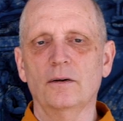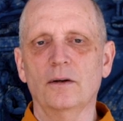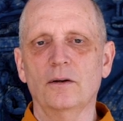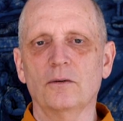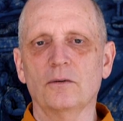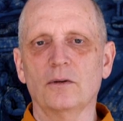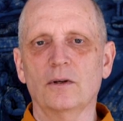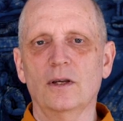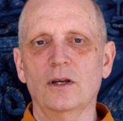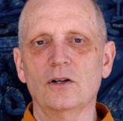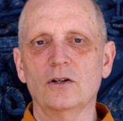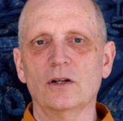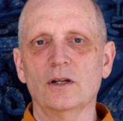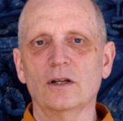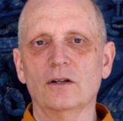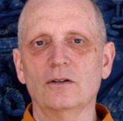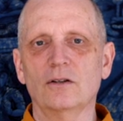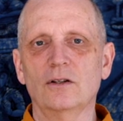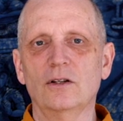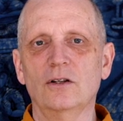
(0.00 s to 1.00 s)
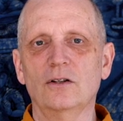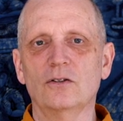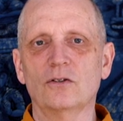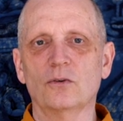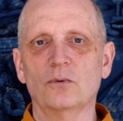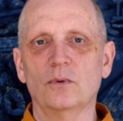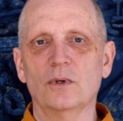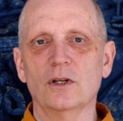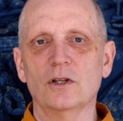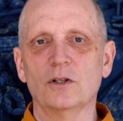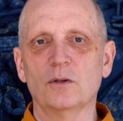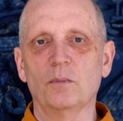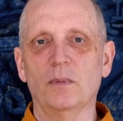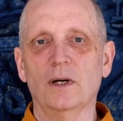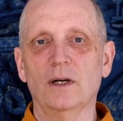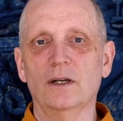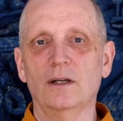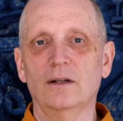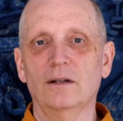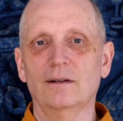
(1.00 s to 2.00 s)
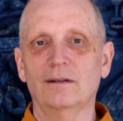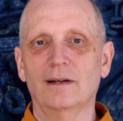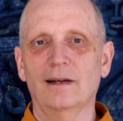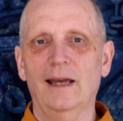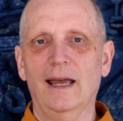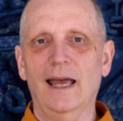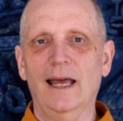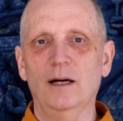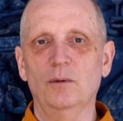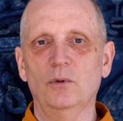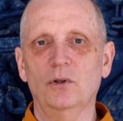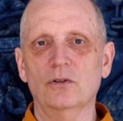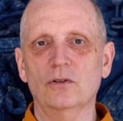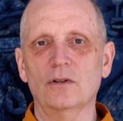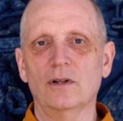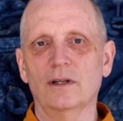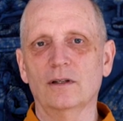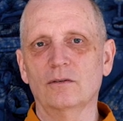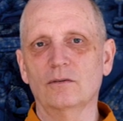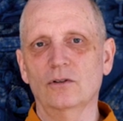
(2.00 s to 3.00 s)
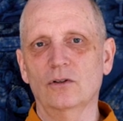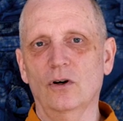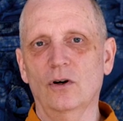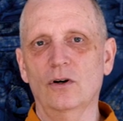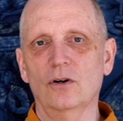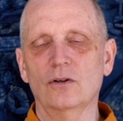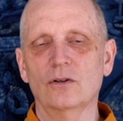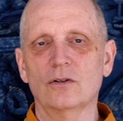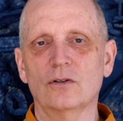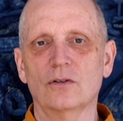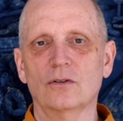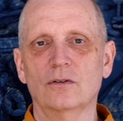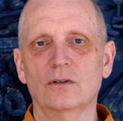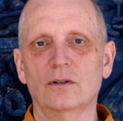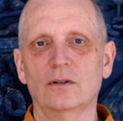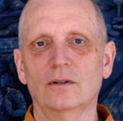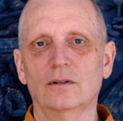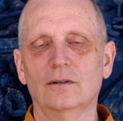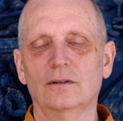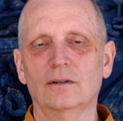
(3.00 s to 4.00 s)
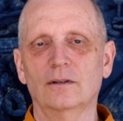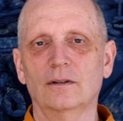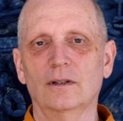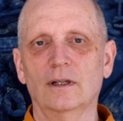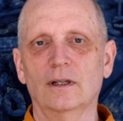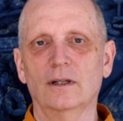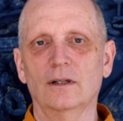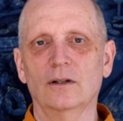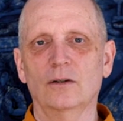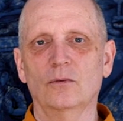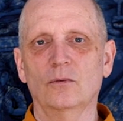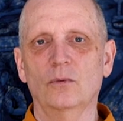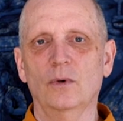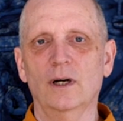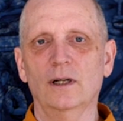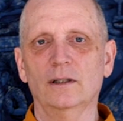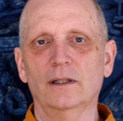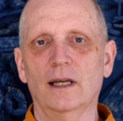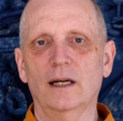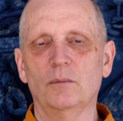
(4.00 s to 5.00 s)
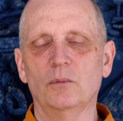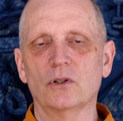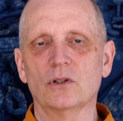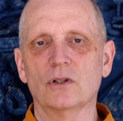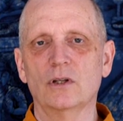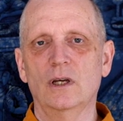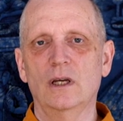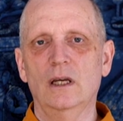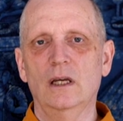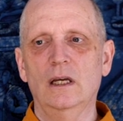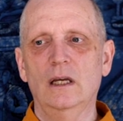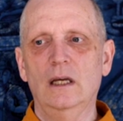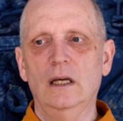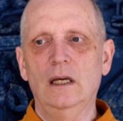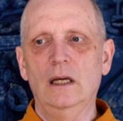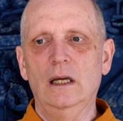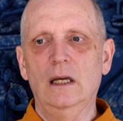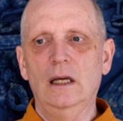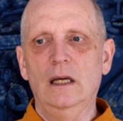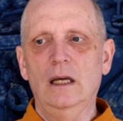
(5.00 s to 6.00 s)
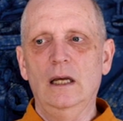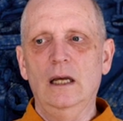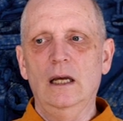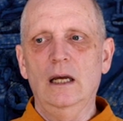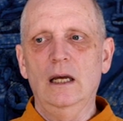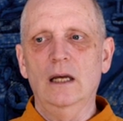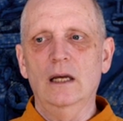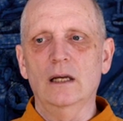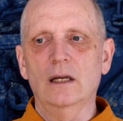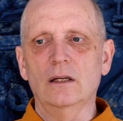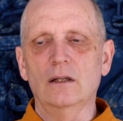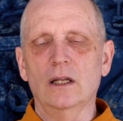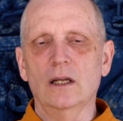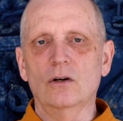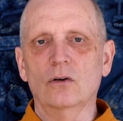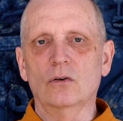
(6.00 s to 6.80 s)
occasionally kids are raised by animals like dogs or wild animals. They